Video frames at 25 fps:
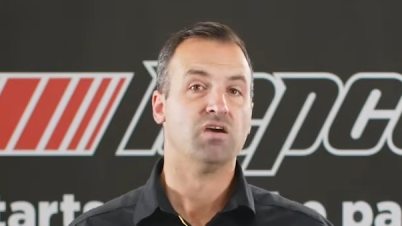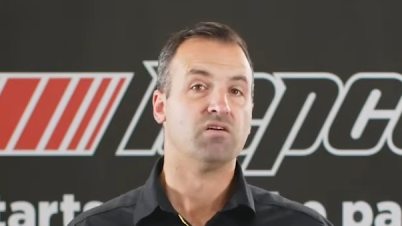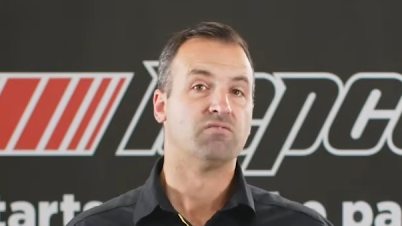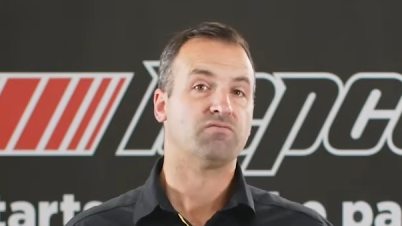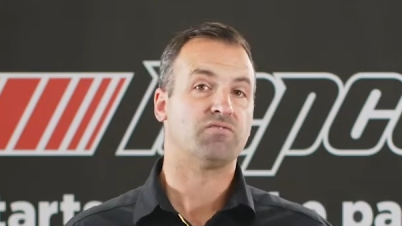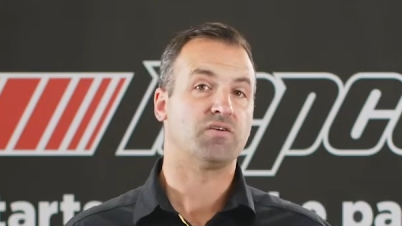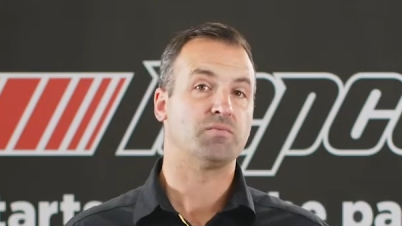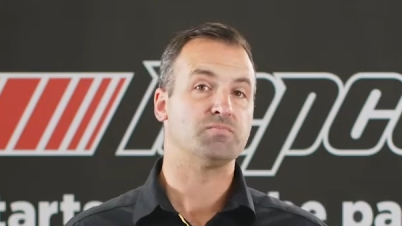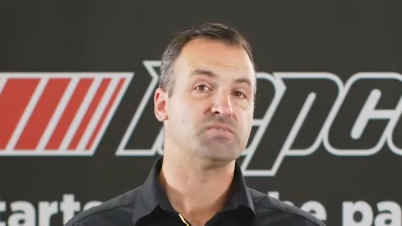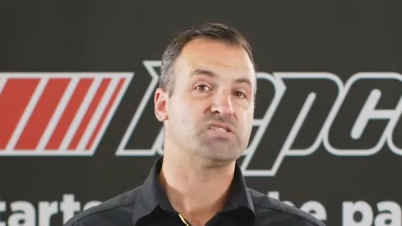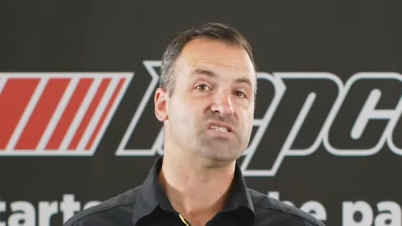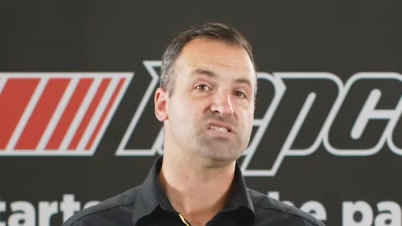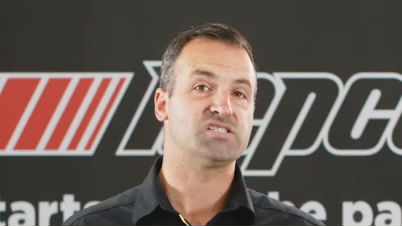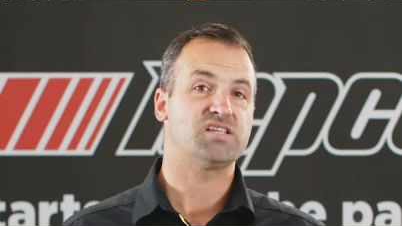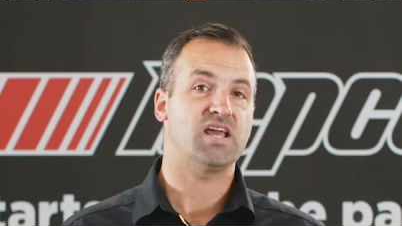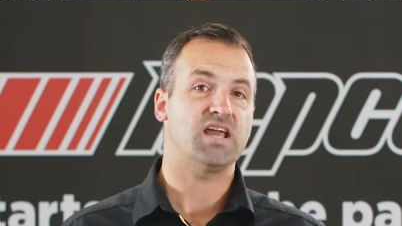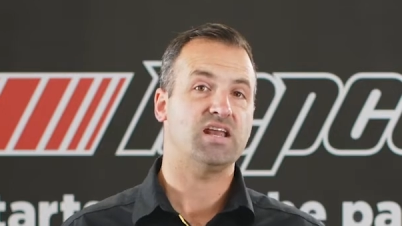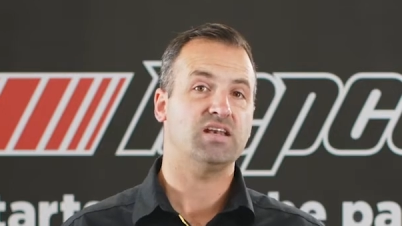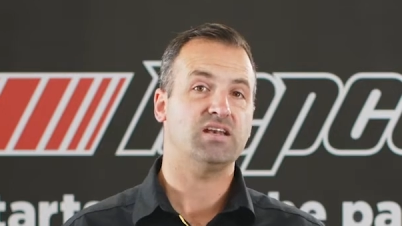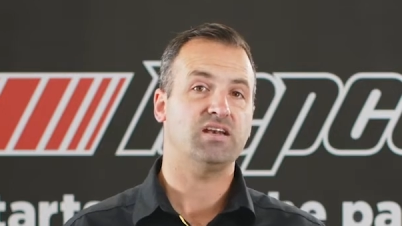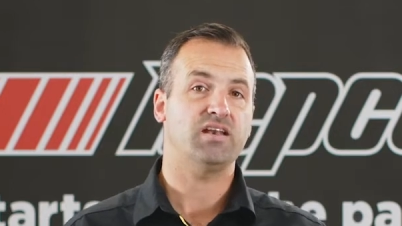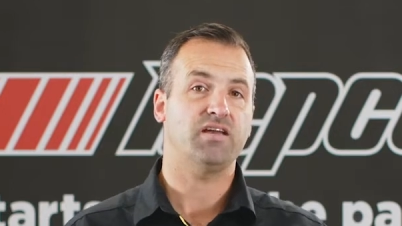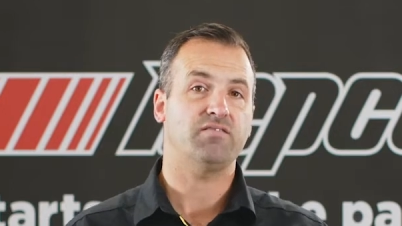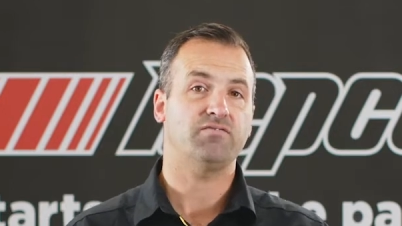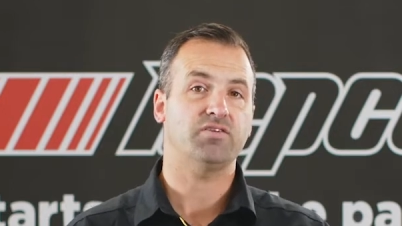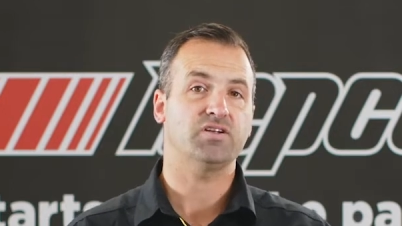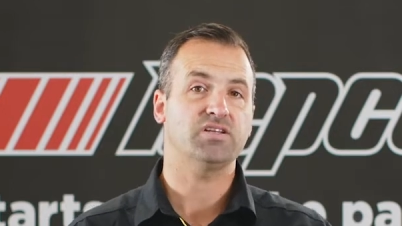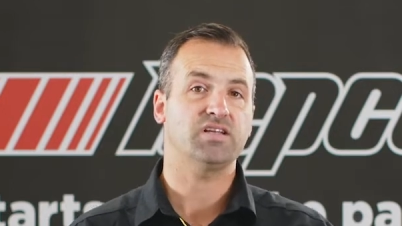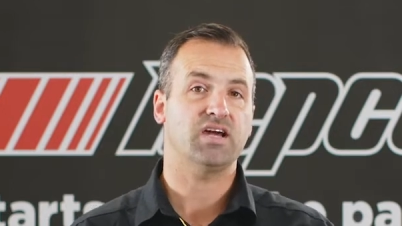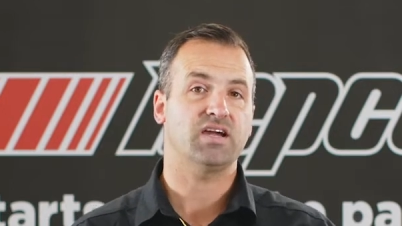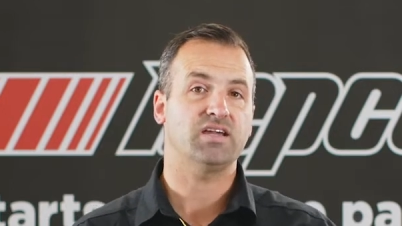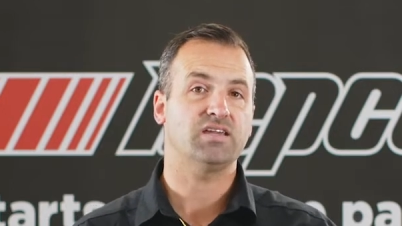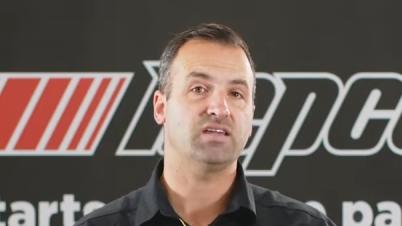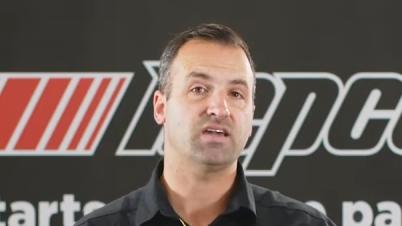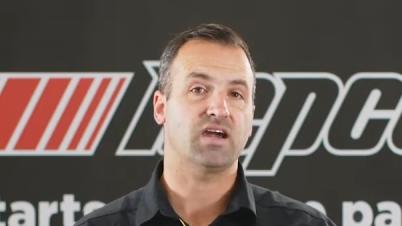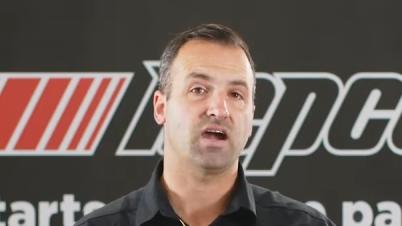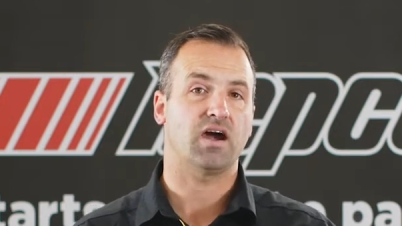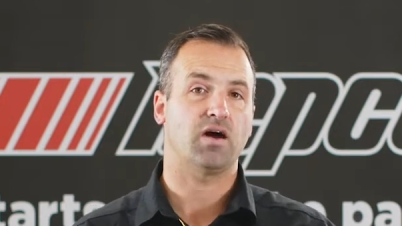From standard
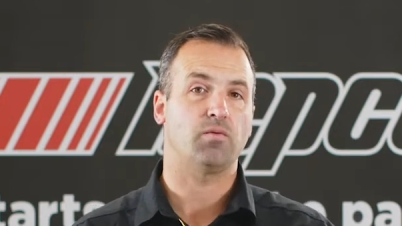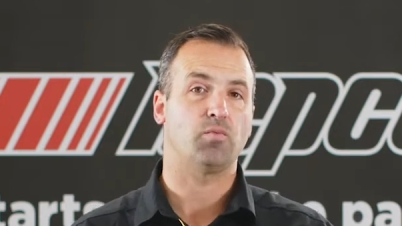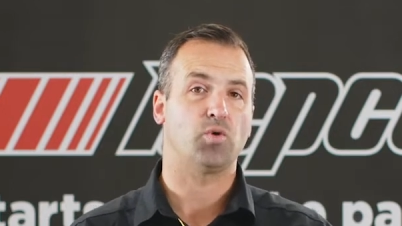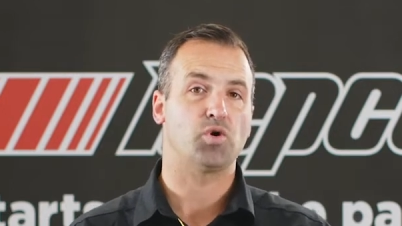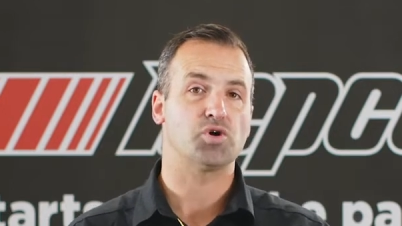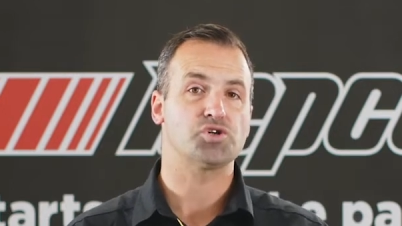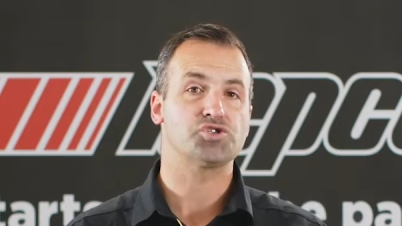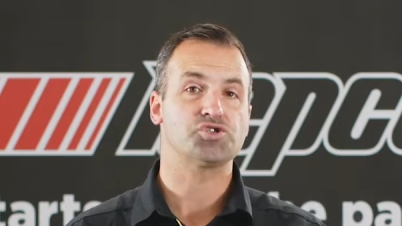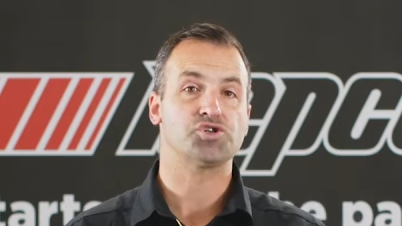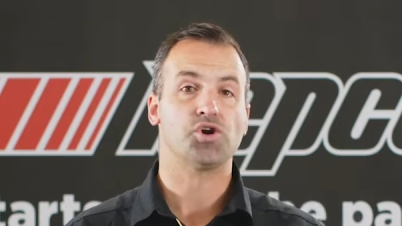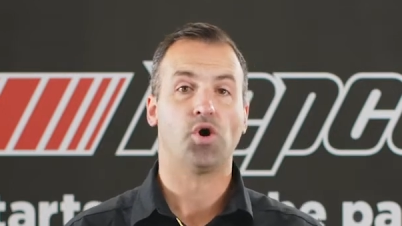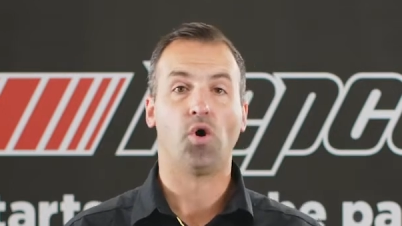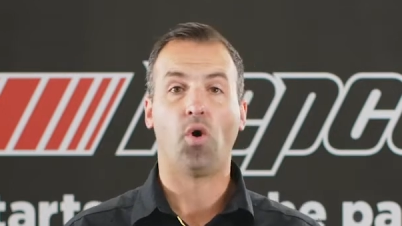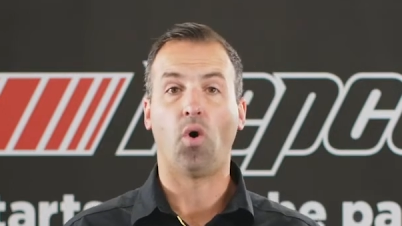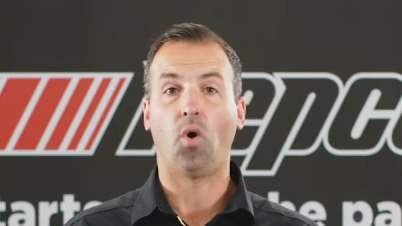everyday car wash